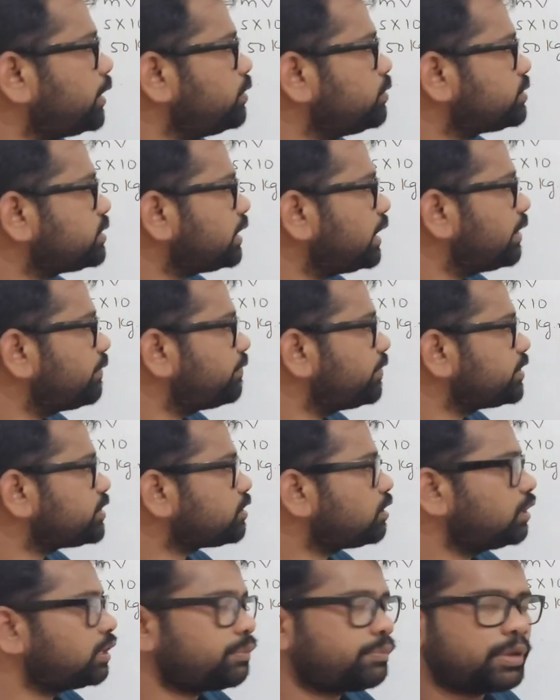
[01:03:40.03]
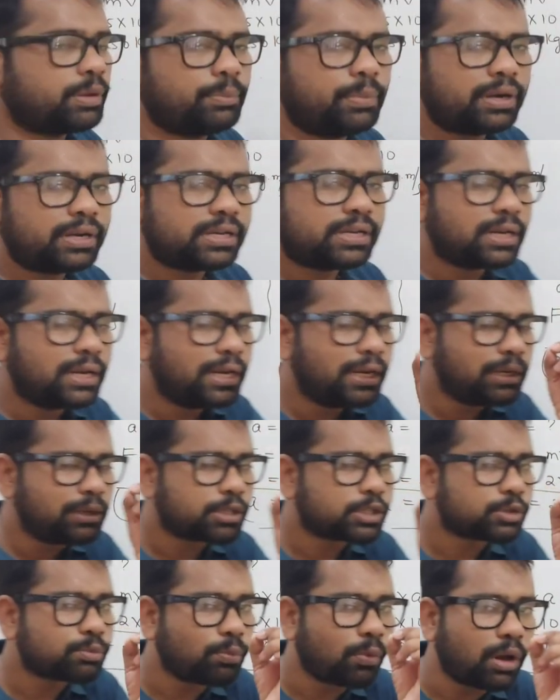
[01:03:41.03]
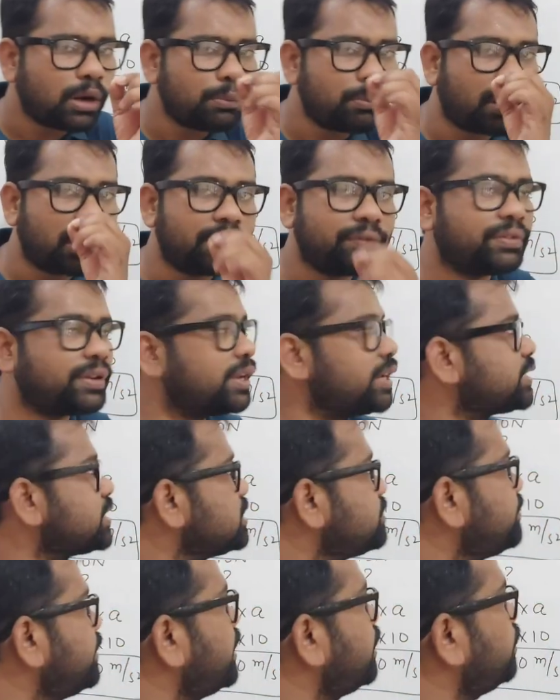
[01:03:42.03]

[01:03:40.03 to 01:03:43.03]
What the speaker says: by using F is equal to ma. But little small modifications